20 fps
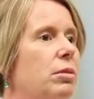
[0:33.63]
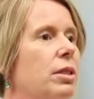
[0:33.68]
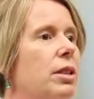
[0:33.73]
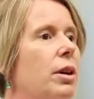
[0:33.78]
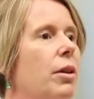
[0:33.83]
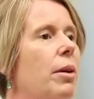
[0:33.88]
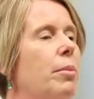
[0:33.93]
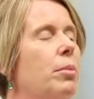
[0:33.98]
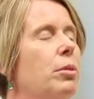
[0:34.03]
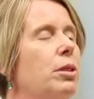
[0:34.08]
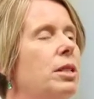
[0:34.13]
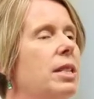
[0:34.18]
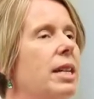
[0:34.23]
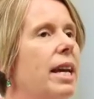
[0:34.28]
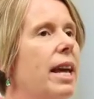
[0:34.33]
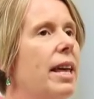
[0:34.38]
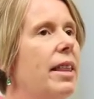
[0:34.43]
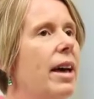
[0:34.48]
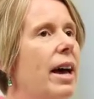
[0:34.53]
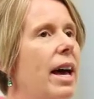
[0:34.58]
So I put
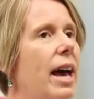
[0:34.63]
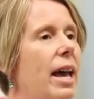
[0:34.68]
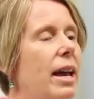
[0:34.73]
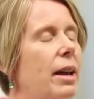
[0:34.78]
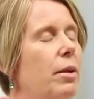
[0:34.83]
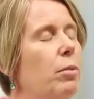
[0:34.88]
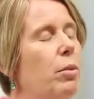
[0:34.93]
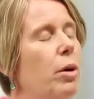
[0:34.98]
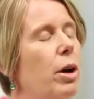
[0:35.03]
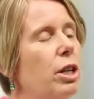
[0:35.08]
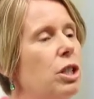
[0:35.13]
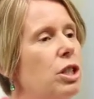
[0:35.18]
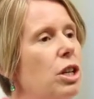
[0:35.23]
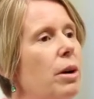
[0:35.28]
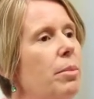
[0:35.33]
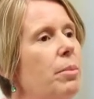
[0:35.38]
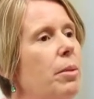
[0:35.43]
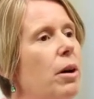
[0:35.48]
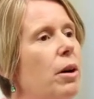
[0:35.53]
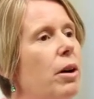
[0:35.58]
together a
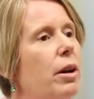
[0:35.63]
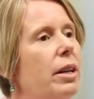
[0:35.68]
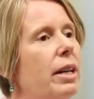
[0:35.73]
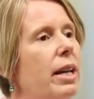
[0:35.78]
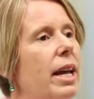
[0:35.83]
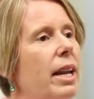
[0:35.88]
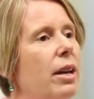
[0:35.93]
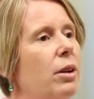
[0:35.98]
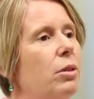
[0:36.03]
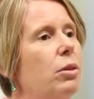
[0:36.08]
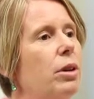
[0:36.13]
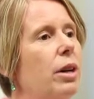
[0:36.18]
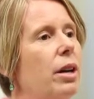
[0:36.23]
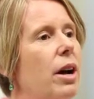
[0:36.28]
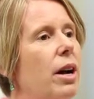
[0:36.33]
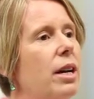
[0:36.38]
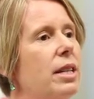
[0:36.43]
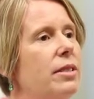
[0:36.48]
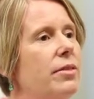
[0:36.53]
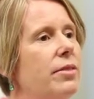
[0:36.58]
workshop on getting
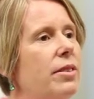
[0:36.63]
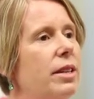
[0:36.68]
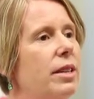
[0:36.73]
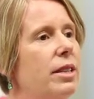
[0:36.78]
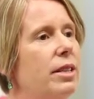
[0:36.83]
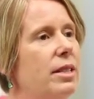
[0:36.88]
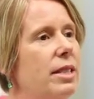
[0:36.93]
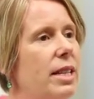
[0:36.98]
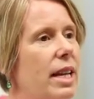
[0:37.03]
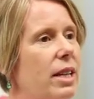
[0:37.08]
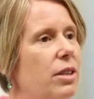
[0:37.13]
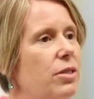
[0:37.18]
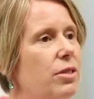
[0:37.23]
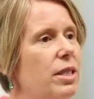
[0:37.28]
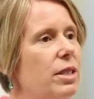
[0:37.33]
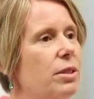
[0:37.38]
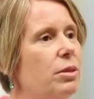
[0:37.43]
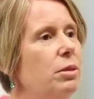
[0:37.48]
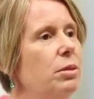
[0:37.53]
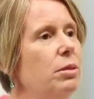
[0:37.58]
organised for secondary
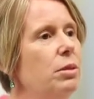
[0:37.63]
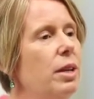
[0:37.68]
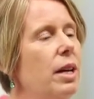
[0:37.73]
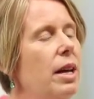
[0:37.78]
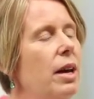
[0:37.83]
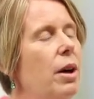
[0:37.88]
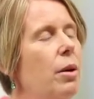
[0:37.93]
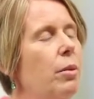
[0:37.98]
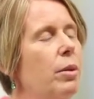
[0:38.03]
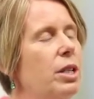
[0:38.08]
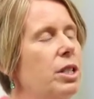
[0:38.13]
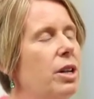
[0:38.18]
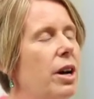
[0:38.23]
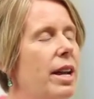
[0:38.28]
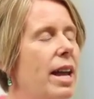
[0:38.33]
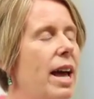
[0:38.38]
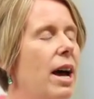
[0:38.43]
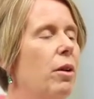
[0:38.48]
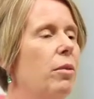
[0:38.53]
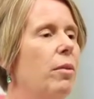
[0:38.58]
school, which I
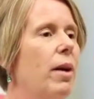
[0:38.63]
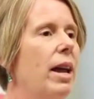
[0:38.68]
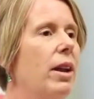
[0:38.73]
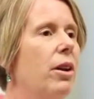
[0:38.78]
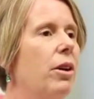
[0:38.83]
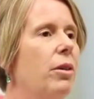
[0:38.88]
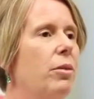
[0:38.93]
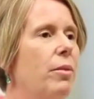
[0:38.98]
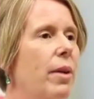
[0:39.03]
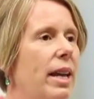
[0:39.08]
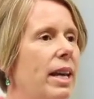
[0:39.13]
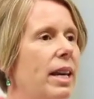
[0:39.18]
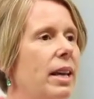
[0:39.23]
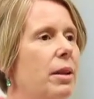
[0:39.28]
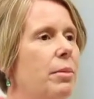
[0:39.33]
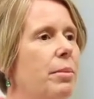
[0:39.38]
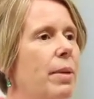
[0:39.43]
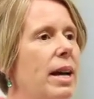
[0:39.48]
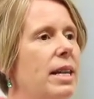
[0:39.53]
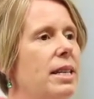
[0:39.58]
now run on a
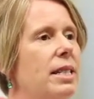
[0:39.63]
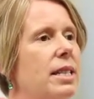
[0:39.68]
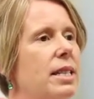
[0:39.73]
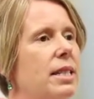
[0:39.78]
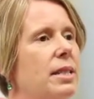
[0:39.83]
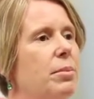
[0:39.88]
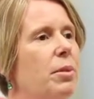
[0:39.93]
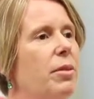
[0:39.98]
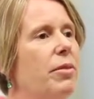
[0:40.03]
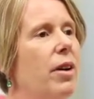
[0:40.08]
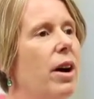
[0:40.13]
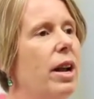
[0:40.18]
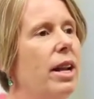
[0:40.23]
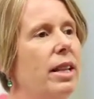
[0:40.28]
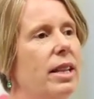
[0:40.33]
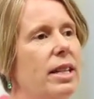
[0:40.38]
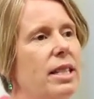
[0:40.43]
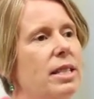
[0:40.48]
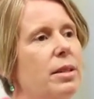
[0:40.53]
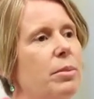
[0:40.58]
regular basis,
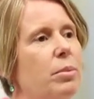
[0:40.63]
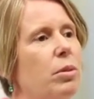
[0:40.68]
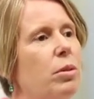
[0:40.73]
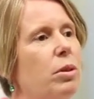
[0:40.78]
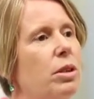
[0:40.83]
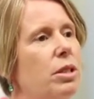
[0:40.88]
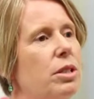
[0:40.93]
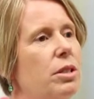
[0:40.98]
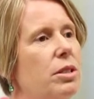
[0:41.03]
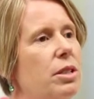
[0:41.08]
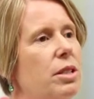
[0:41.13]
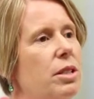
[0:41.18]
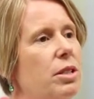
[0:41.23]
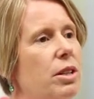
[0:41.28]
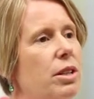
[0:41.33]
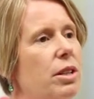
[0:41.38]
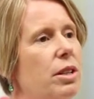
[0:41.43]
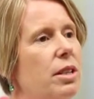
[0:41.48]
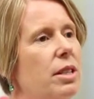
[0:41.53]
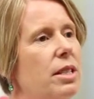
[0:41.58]
providing this support to
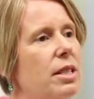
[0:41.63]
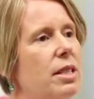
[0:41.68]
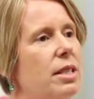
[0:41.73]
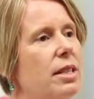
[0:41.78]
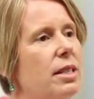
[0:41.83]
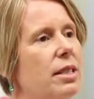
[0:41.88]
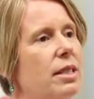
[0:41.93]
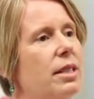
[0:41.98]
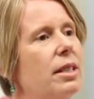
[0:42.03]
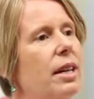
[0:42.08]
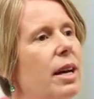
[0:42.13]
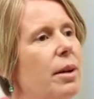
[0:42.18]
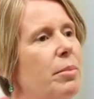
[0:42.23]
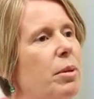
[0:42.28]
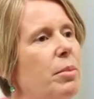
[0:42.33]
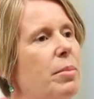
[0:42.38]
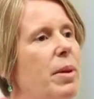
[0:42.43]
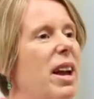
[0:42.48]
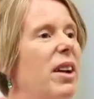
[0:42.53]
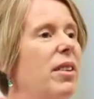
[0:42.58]
students and
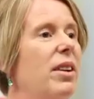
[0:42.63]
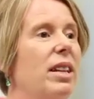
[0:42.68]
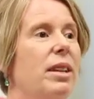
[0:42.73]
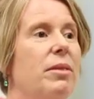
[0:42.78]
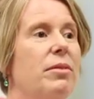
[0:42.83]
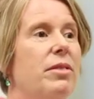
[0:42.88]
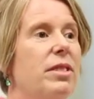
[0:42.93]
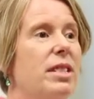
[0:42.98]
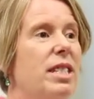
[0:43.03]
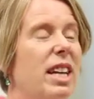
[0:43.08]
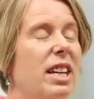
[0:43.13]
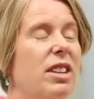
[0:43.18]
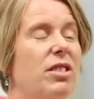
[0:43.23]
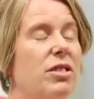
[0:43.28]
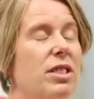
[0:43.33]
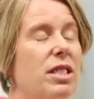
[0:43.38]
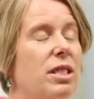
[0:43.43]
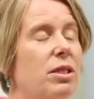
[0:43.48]
preparing them for secondary